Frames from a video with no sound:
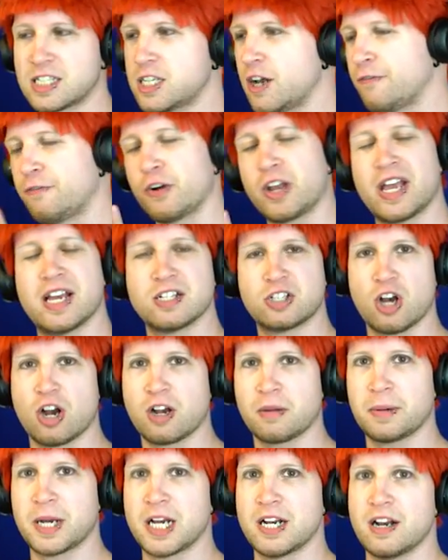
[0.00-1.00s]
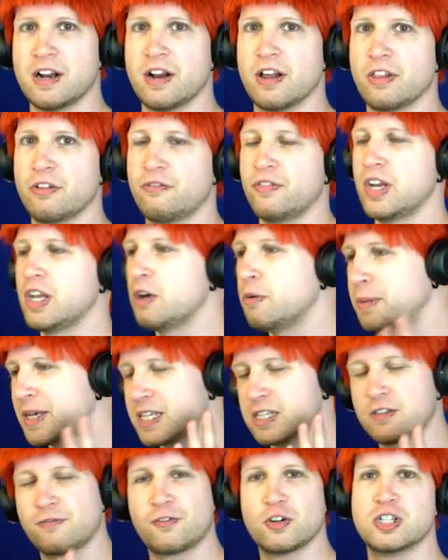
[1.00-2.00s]
stuff we're going to talk about in another video
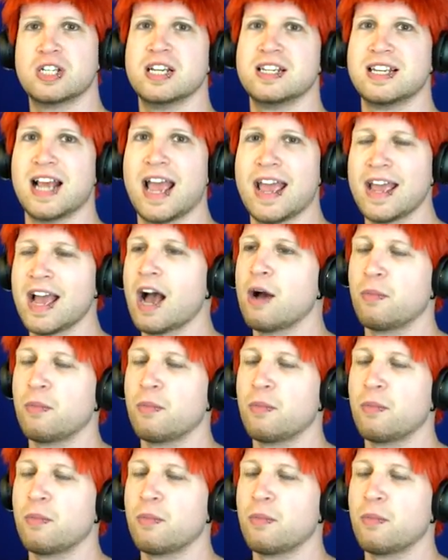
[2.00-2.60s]
because for today,